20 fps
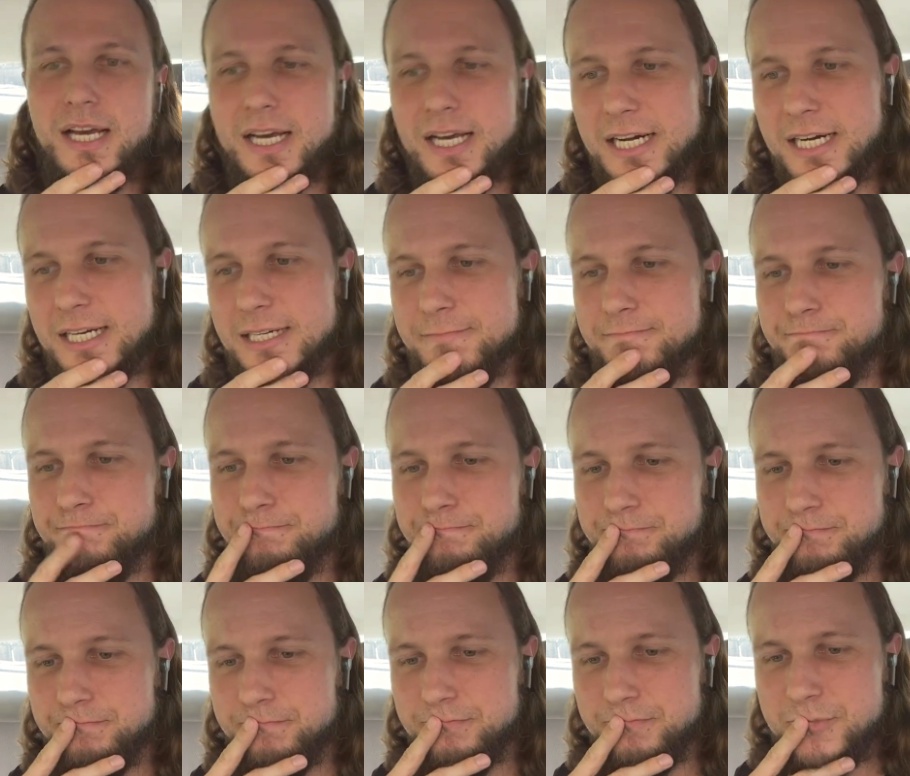
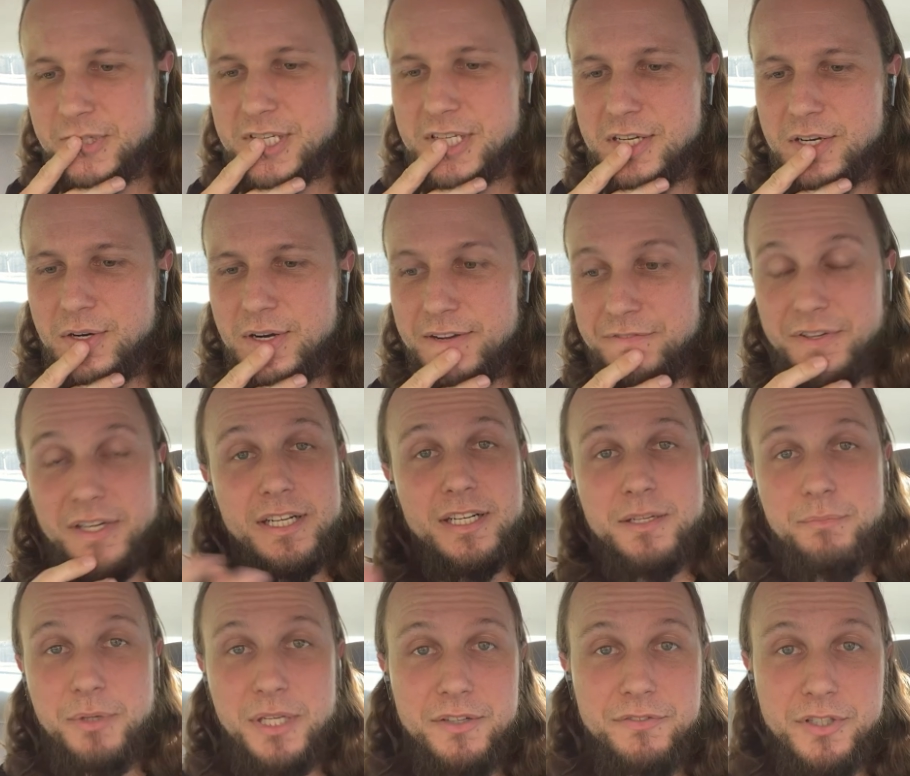So I figured
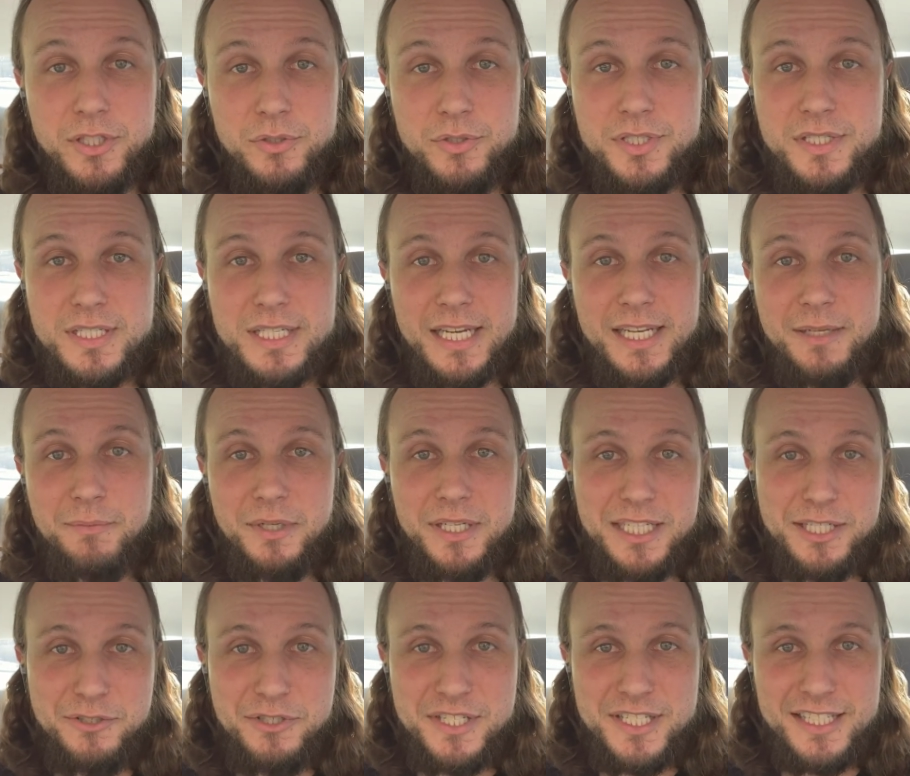it'd be of use to
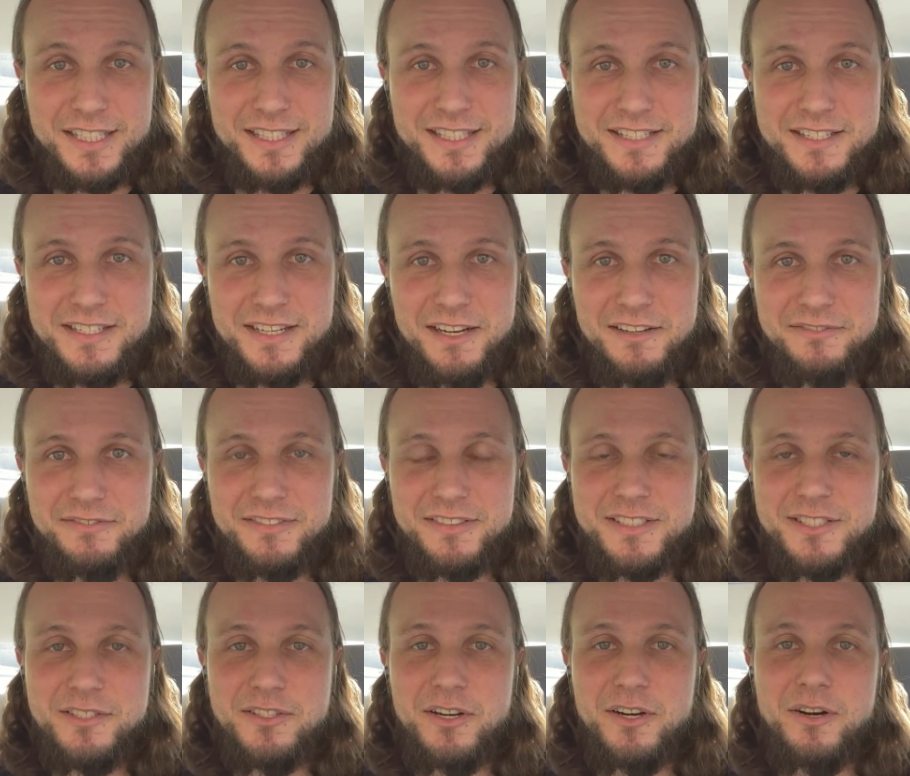anybody interested in this stuff.
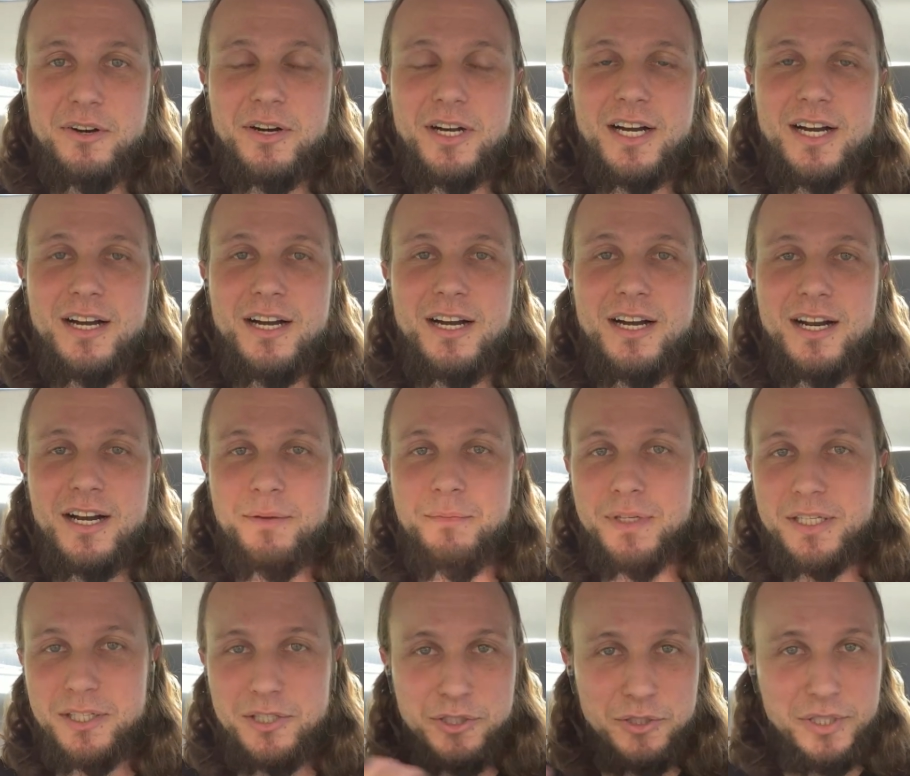So
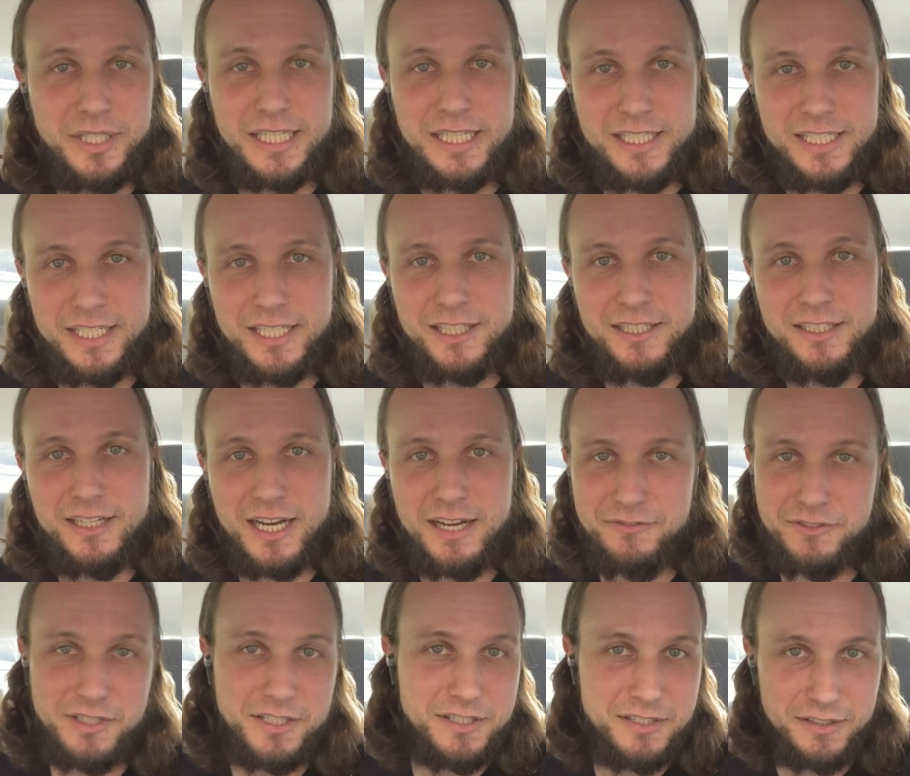I'm including it here
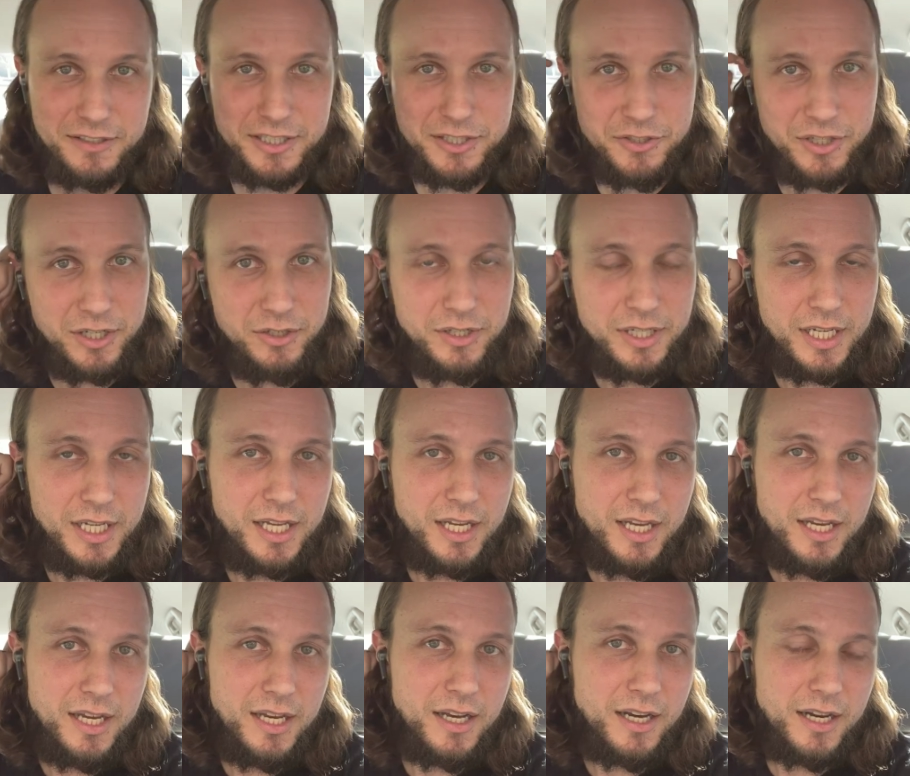after this little intro.
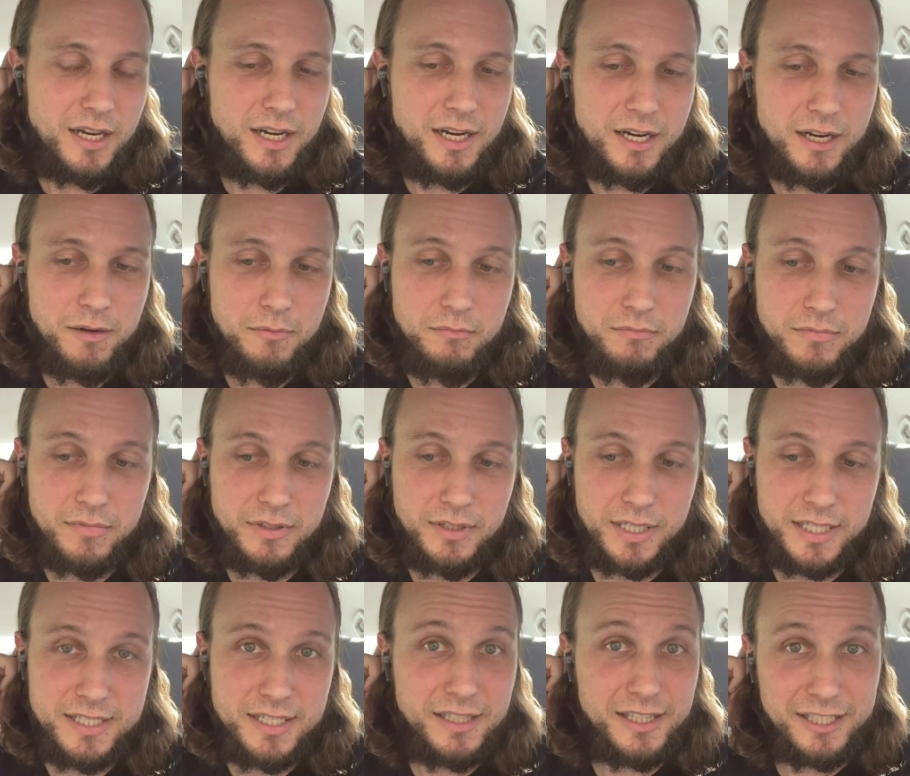
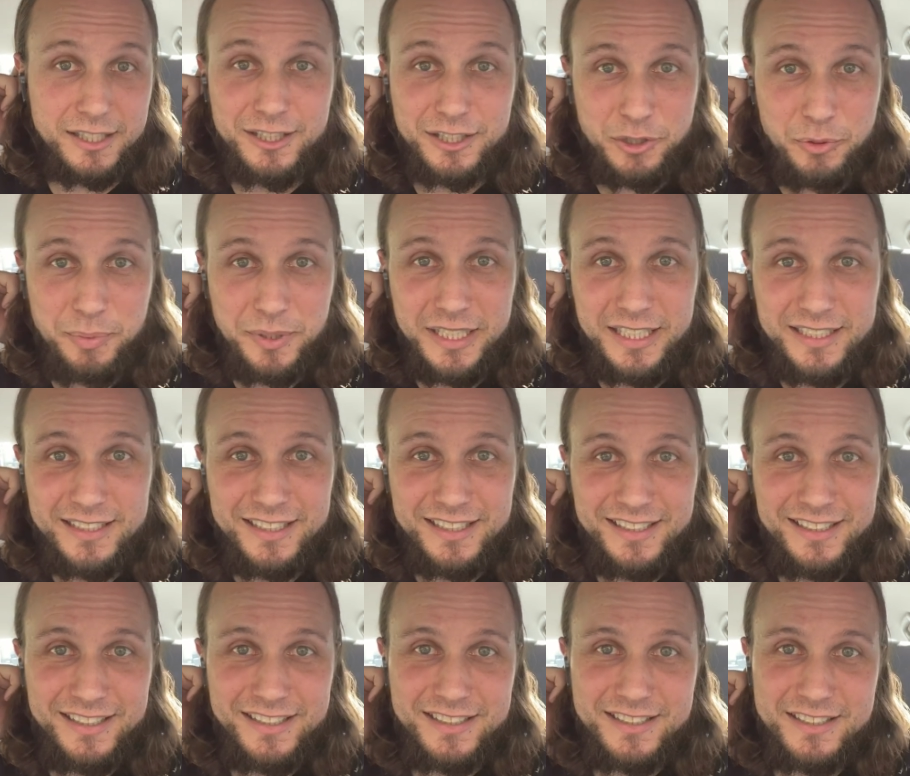It's a little loopy,
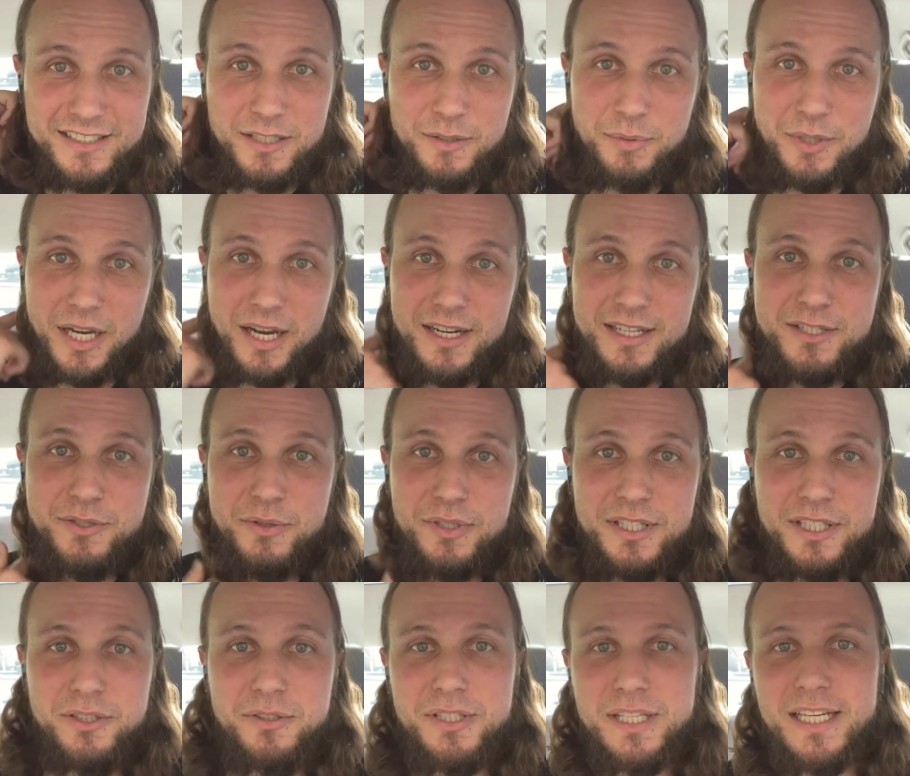to be honest
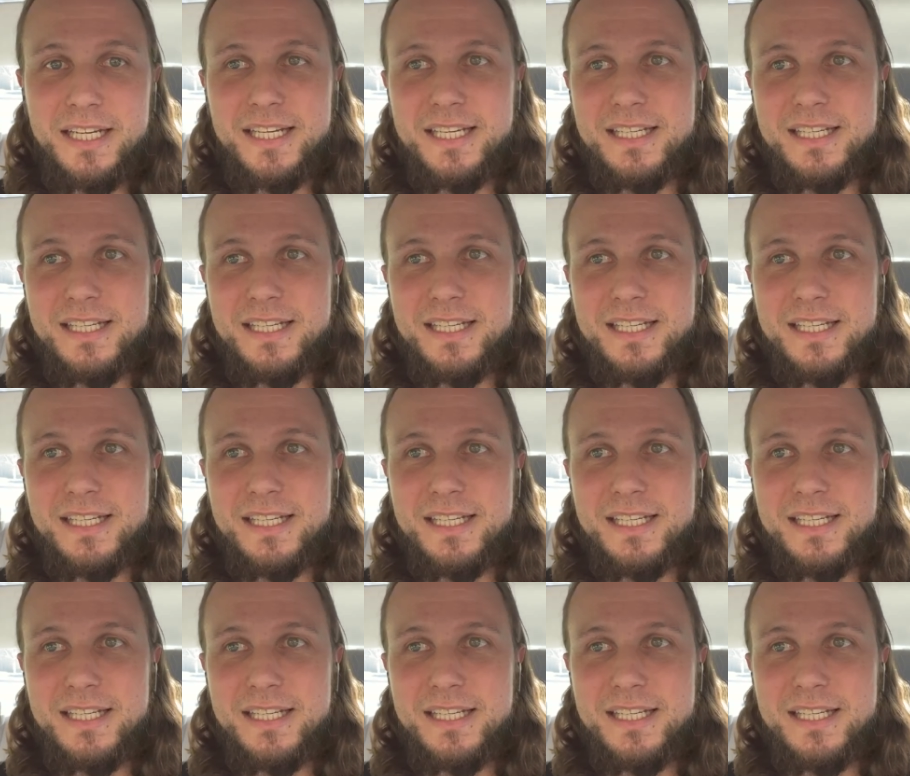with you.